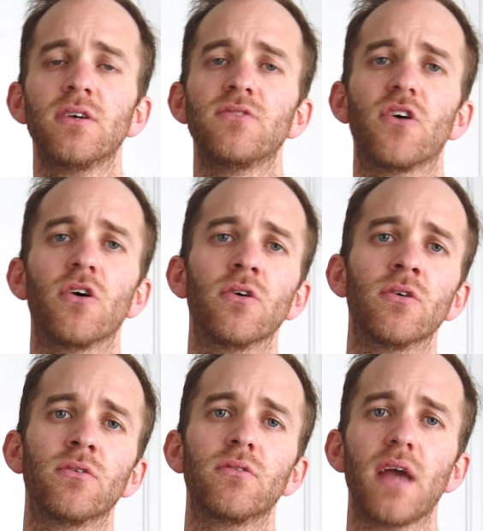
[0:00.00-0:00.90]

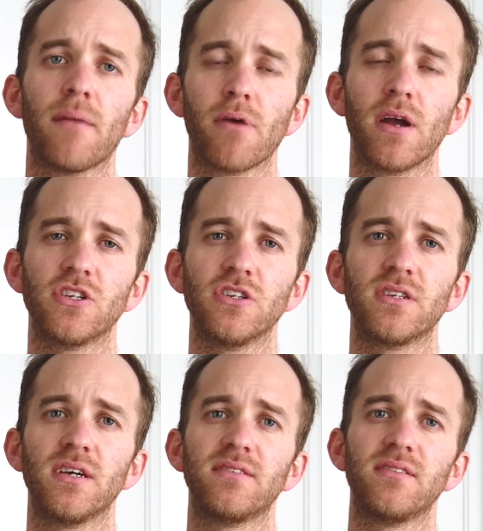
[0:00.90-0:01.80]
So the apprehension
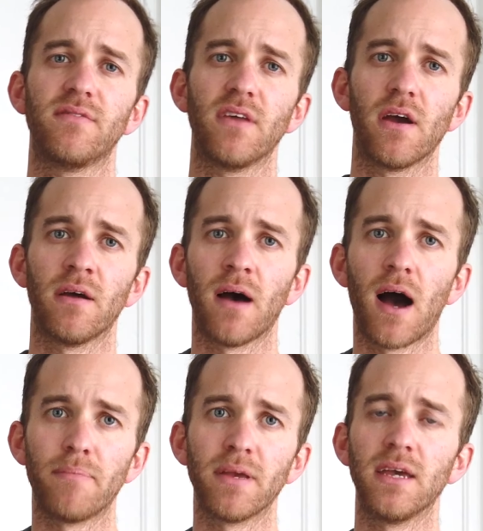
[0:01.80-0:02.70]
test, if they're
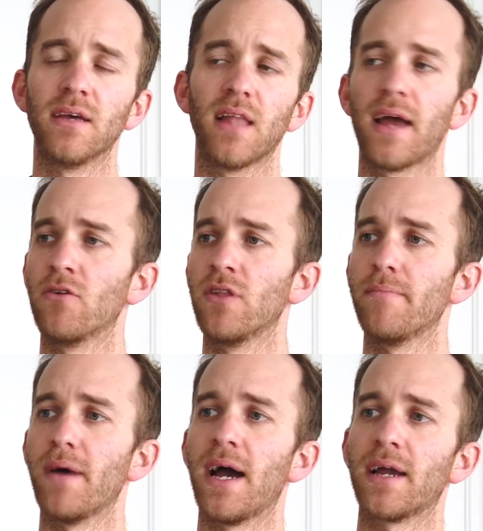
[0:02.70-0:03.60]
up here laying on
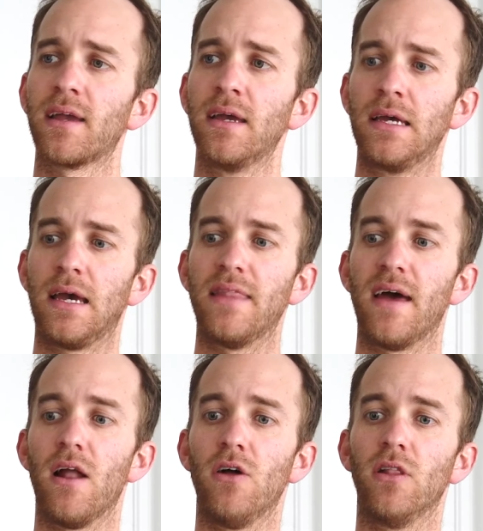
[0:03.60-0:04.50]
their back and
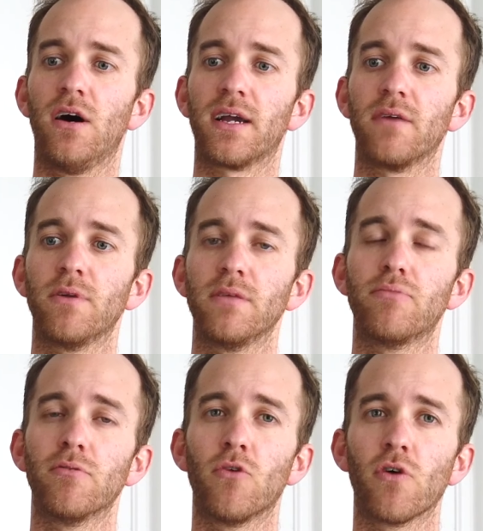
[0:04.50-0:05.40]
they don't like it when you
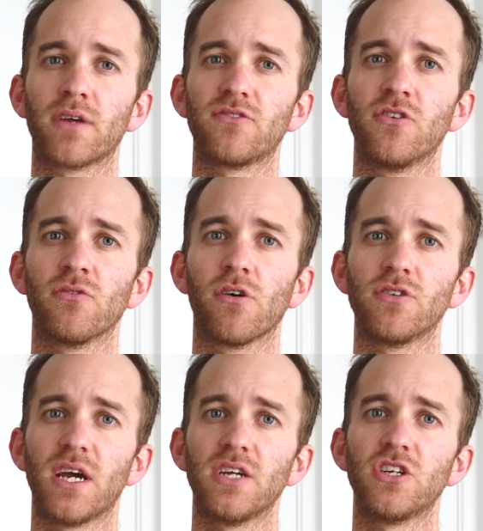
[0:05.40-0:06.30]
put more external
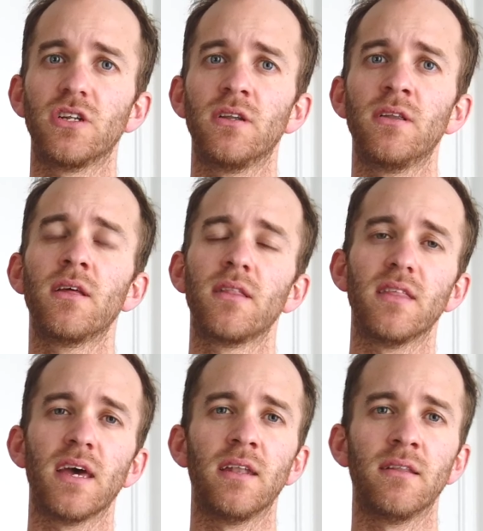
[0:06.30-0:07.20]
rotation,
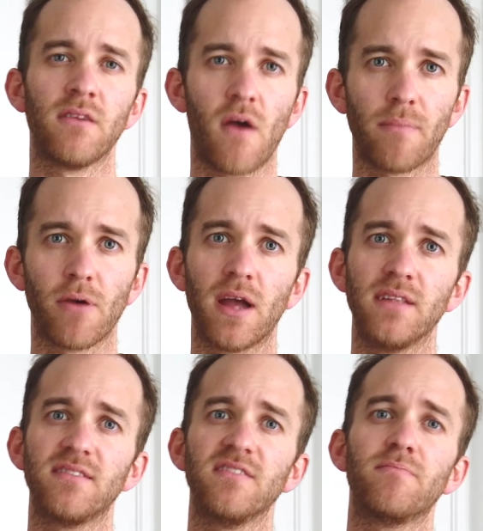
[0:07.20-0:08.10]
then they're
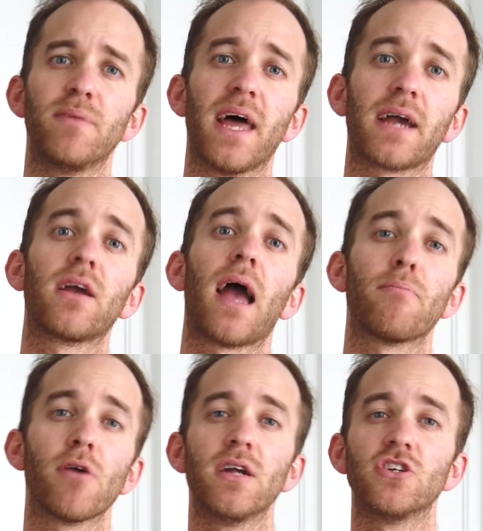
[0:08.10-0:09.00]
apprehensive, but that
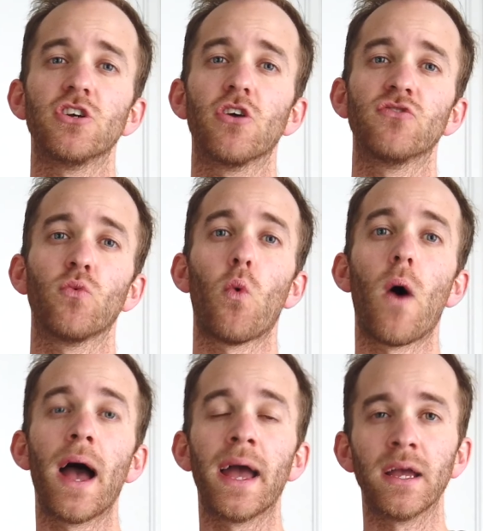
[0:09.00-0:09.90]
apprehension goes
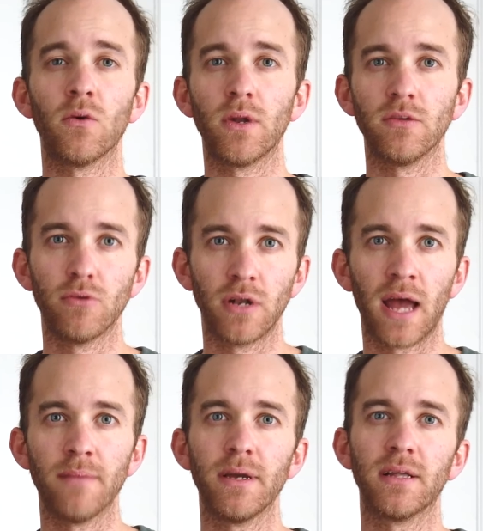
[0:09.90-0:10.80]
away when you put an
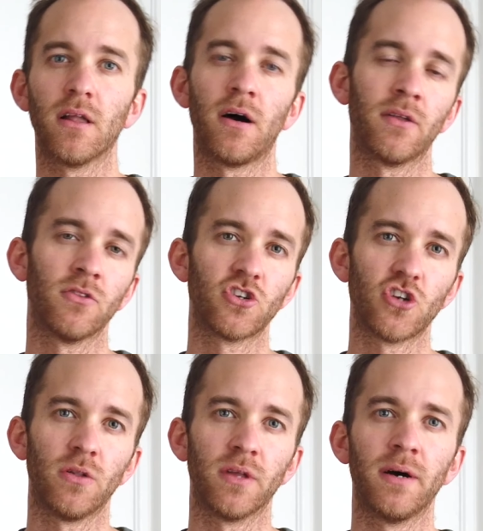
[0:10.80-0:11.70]
AP glide on the
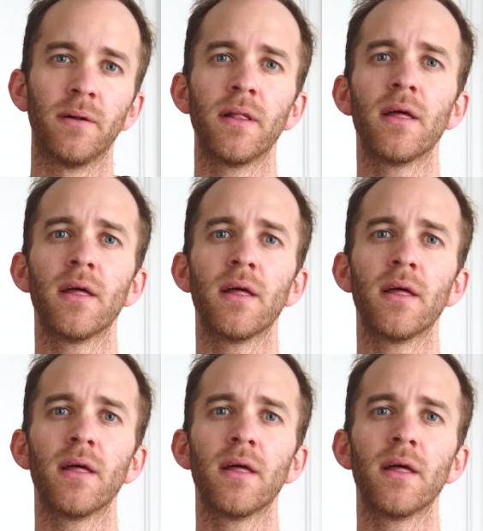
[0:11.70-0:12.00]
shoulder.